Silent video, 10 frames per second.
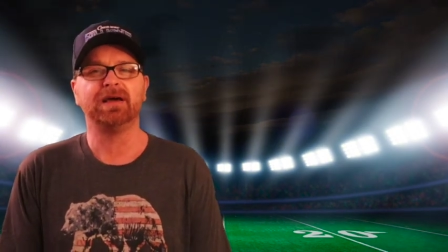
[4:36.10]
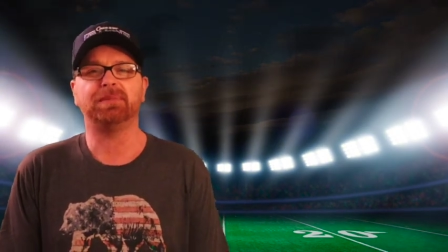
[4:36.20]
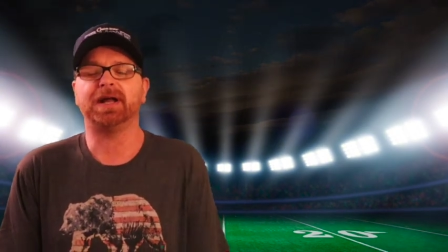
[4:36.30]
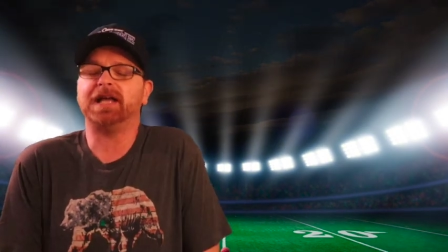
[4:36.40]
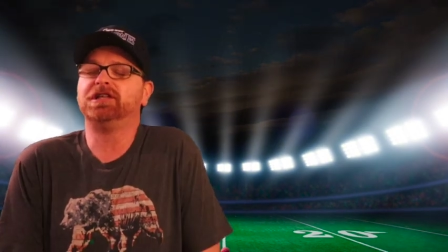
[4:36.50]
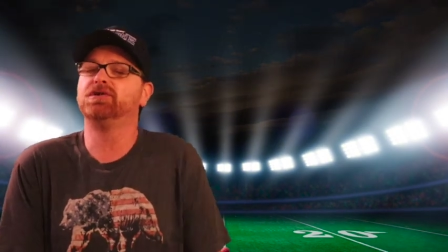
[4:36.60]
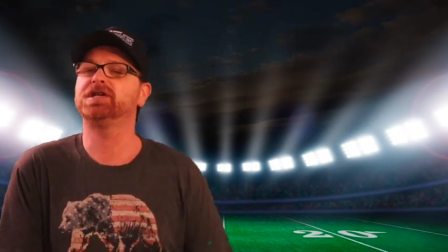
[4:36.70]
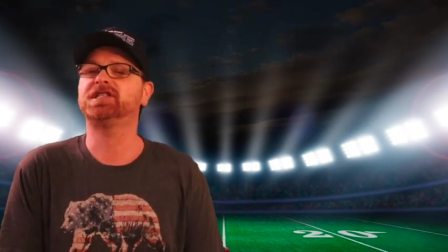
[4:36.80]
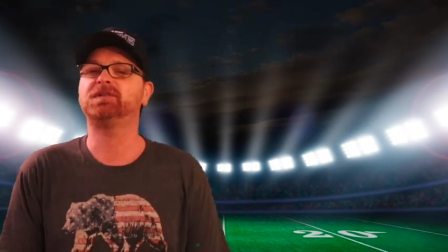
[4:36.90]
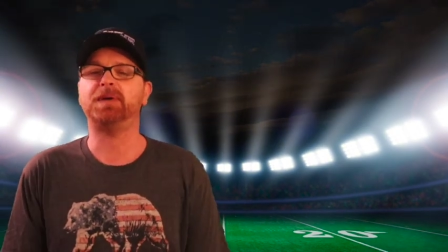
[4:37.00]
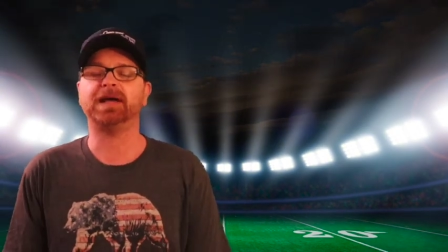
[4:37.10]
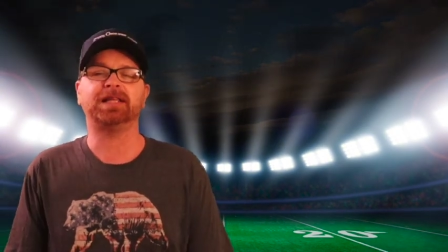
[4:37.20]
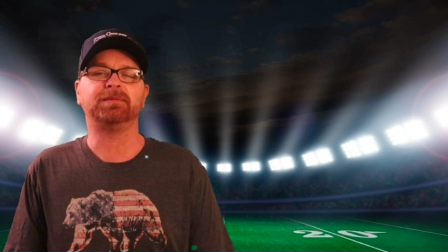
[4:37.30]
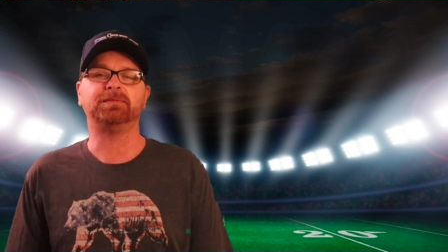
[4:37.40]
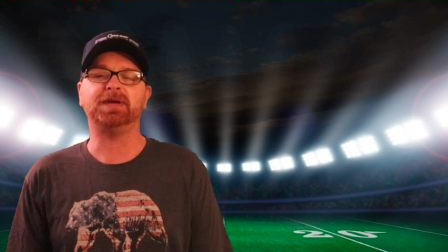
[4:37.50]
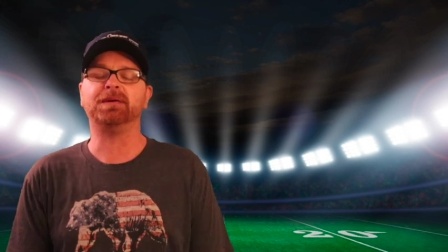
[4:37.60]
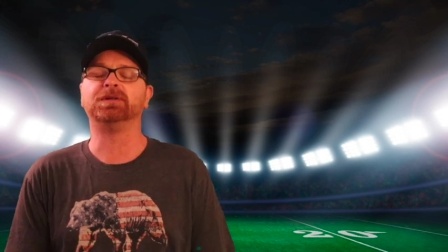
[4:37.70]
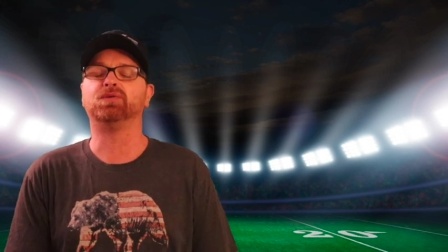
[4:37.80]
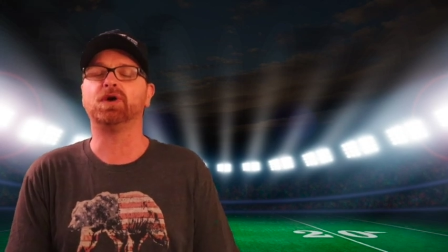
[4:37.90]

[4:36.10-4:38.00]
But I do expect them to be able to